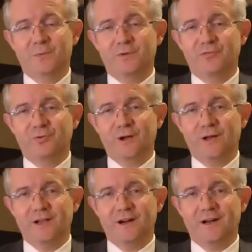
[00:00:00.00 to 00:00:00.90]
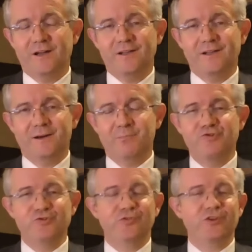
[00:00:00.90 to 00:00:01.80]
We saw AI uh,
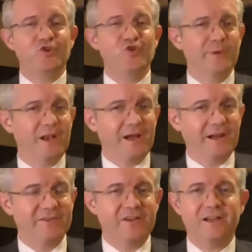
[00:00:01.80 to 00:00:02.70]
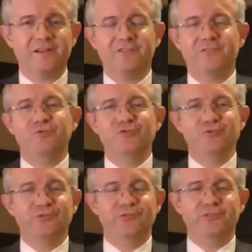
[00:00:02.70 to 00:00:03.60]
producing human like text,
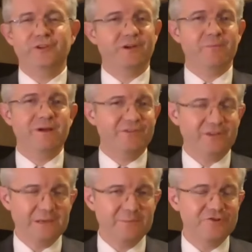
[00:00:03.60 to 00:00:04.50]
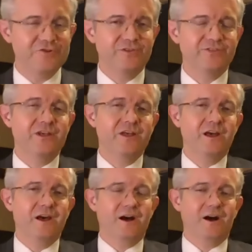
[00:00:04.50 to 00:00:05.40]
producing amazing images.
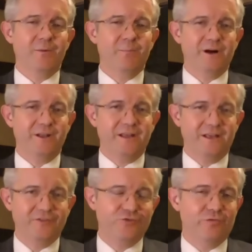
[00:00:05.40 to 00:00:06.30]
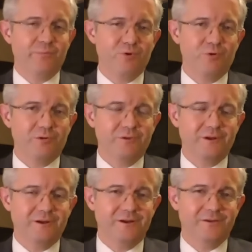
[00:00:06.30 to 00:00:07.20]
Uh, but as your report
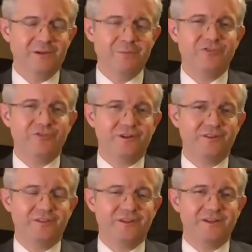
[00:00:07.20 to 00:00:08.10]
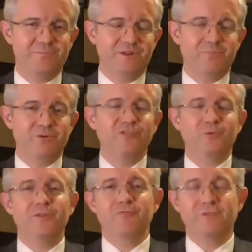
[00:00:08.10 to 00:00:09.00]
uh, demonstrates, that, that
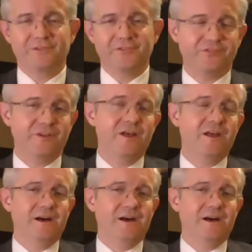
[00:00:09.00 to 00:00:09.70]
brings with it risks.